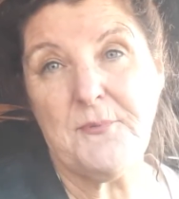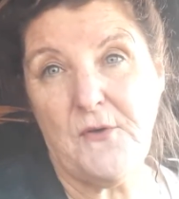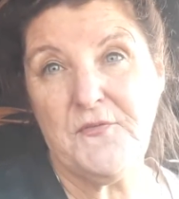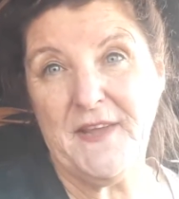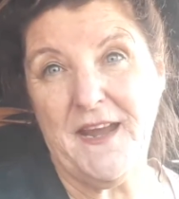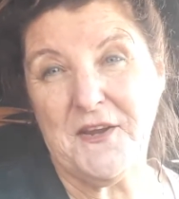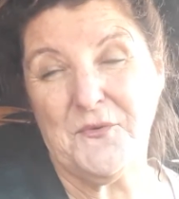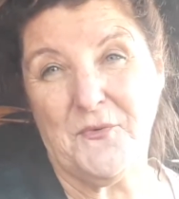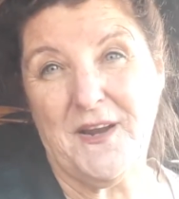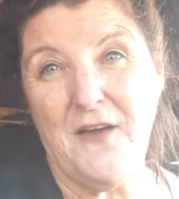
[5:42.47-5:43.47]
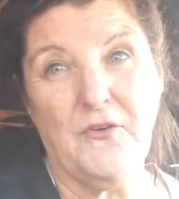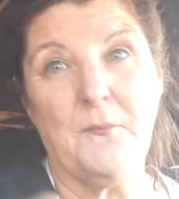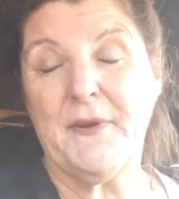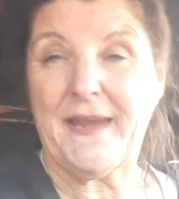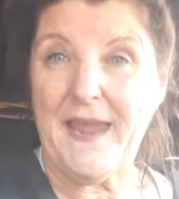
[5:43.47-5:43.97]
Hopefully I can recover them,
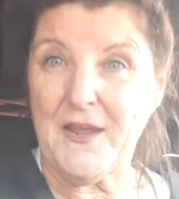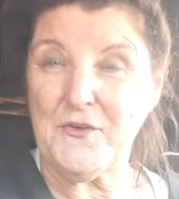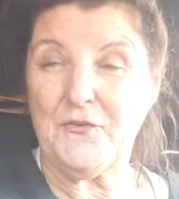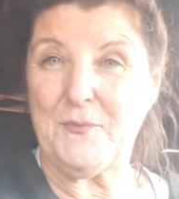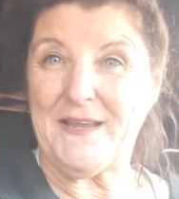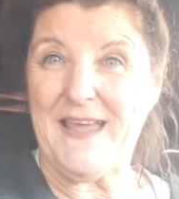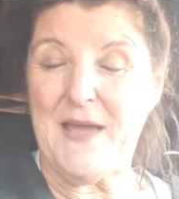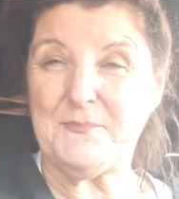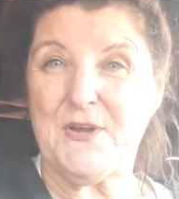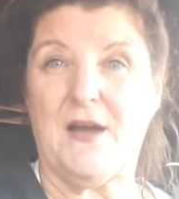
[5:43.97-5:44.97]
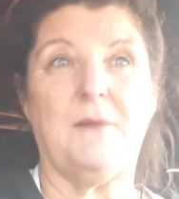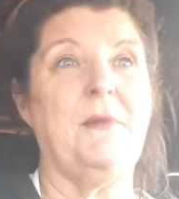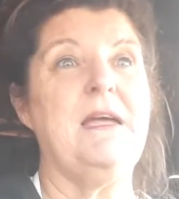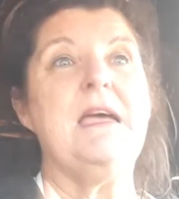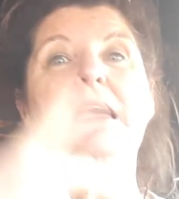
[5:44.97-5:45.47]
but I can't use my laptop.
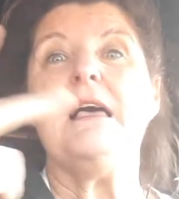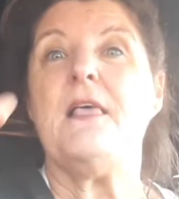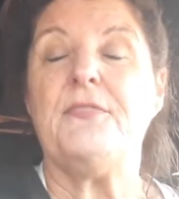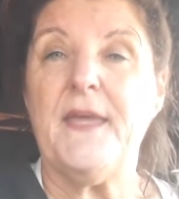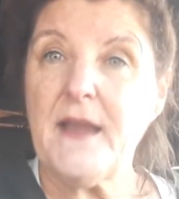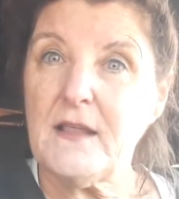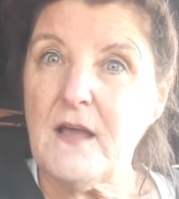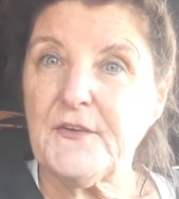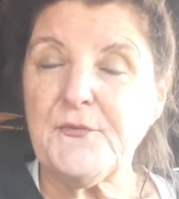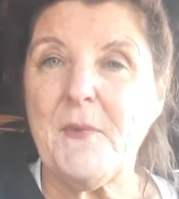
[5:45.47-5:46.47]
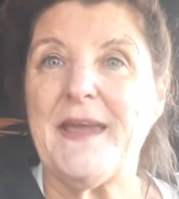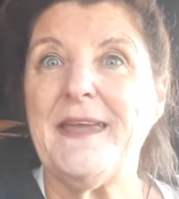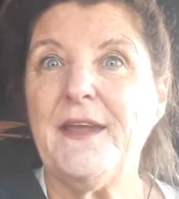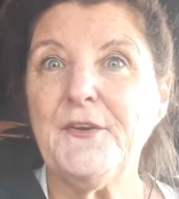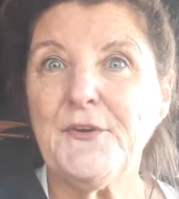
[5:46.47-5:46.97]
Then I lost my
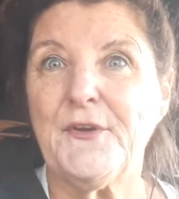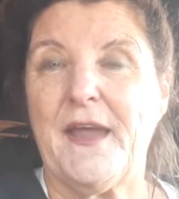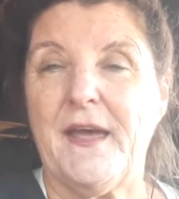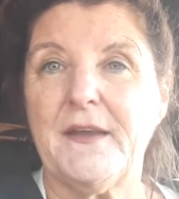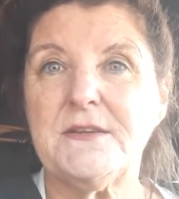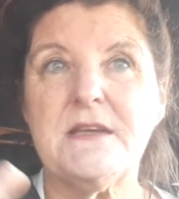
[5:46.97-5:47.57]
internet.